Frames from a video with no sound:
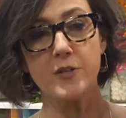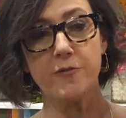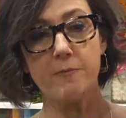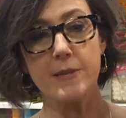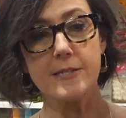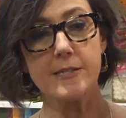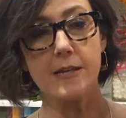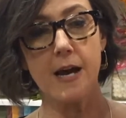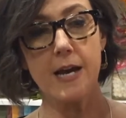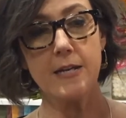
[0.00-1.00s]
watch from
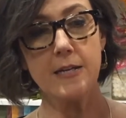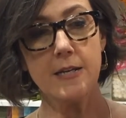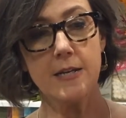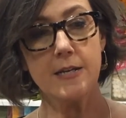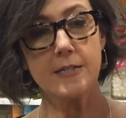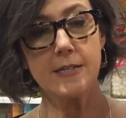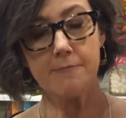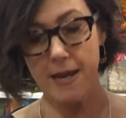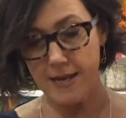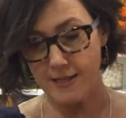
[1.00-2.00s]
this side
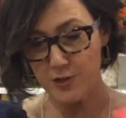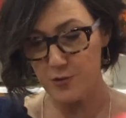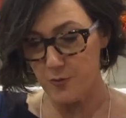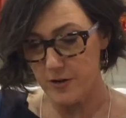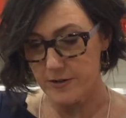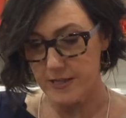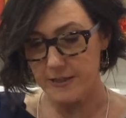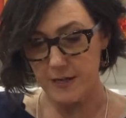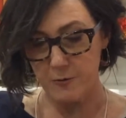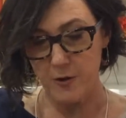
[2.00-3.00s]
to make
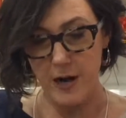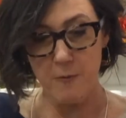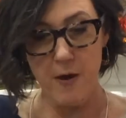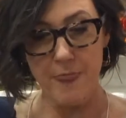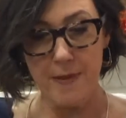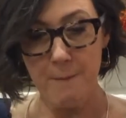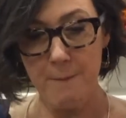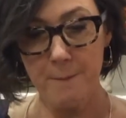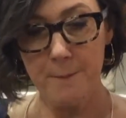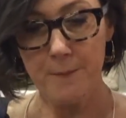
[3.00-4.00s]
sure that they're where I want
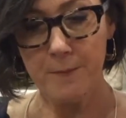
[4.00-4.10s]
them.